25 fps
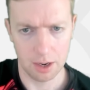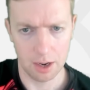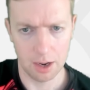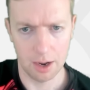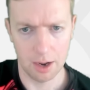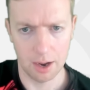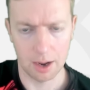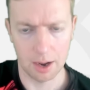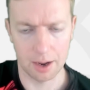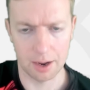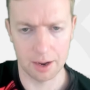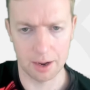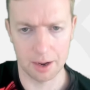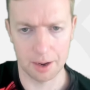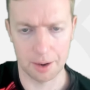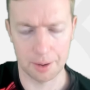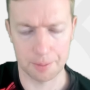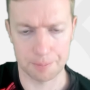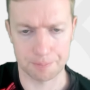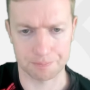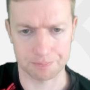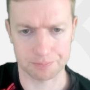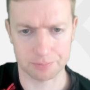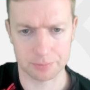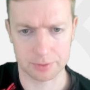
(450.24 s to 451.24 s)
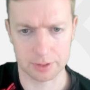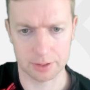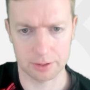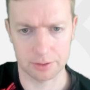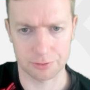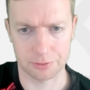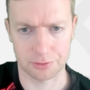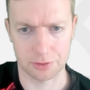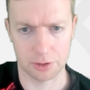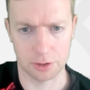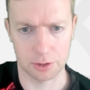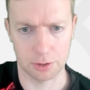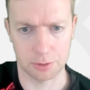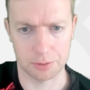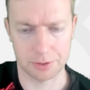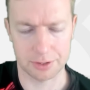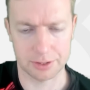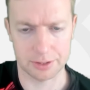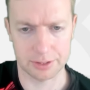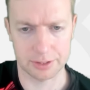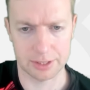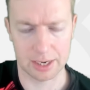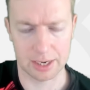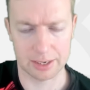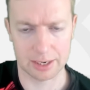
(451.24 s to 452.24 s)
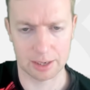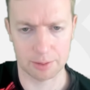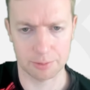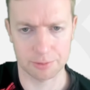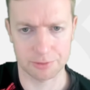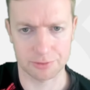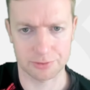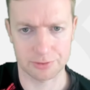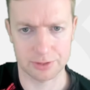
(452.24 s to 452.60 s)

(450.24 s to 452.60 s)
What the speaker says: That was